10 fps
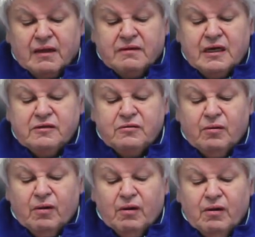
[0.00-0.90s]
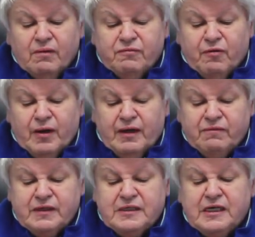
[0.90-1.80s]
Thank you all for
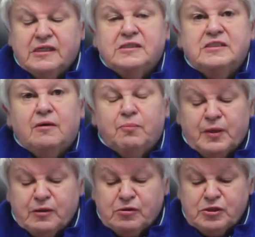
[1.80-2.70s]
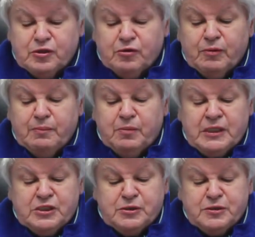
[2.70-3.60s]
having taken some precautionary
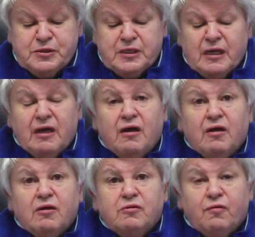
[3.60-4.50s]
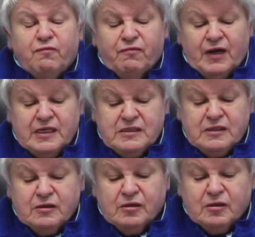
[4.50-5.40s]
measures to
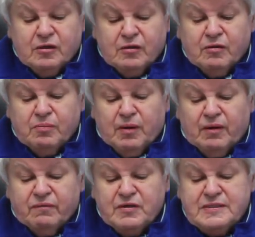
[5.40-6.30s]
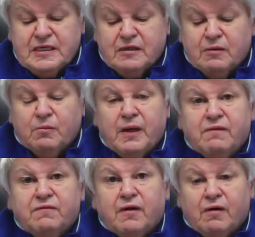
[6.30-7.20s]
flatten the curve of the second
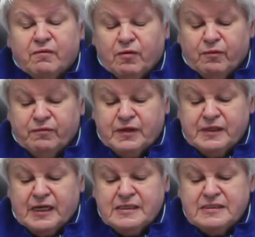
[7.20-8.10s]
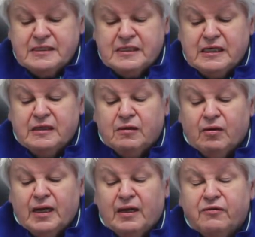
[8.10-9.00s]
wave of COVID-19 in
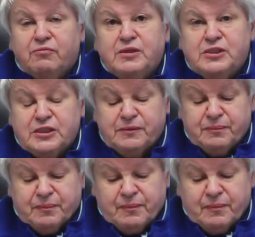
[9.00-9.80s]
our health region.